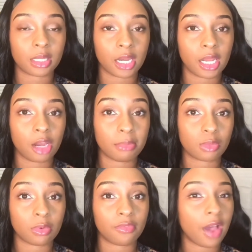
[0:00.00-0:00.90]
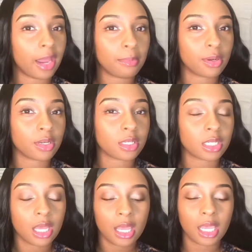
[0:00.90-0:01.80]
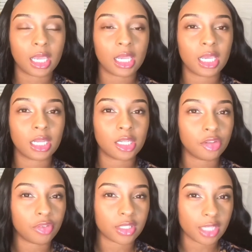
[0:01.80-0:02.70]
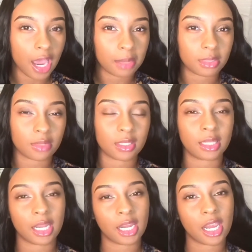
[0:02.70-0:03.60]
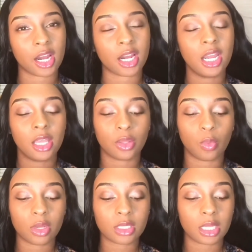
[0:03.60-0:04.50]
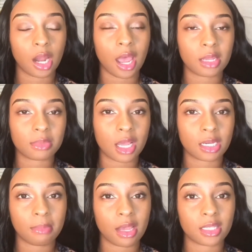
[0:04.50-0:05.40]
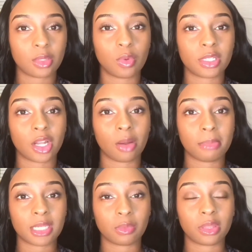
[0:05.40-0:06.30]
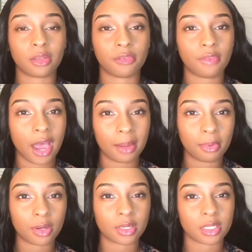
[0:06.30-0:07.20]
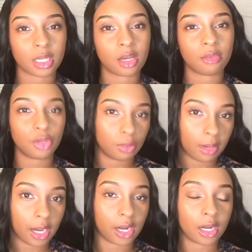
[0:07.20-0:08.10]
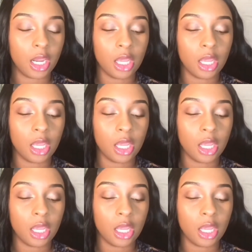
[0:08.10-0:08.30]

mixed with fibers, and different types of synthetic hair. The ones that I am talking about is the ones that are mixed with the fibers of human hair.